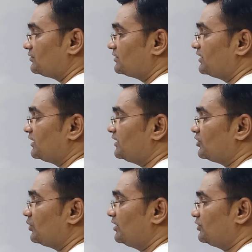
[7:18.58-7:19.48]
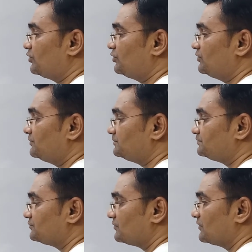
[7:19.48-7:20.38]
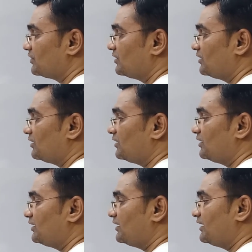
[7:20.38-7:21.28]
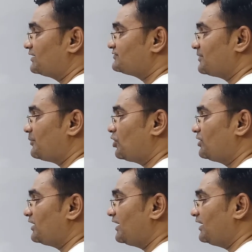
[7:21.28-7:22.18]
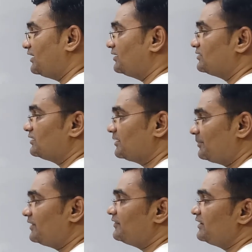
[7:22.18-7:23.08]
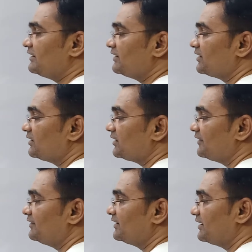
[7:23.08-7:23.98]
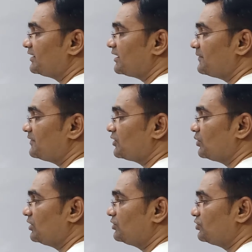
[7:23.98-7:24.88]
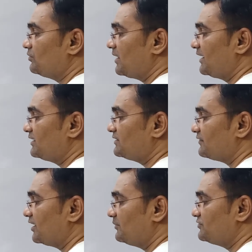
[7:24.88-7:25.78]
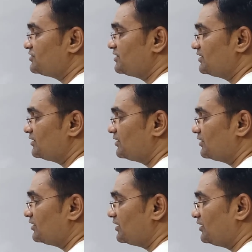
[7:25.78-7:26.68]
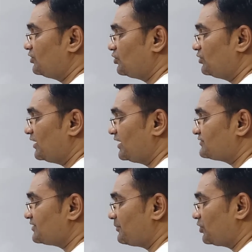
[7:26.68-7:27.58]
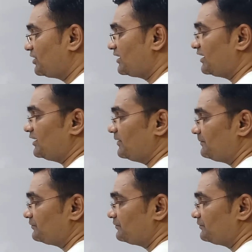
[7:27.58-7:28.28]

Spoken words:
Theta equal to x upon L. Replacing here, I will get F equal to minus mg into x upon L.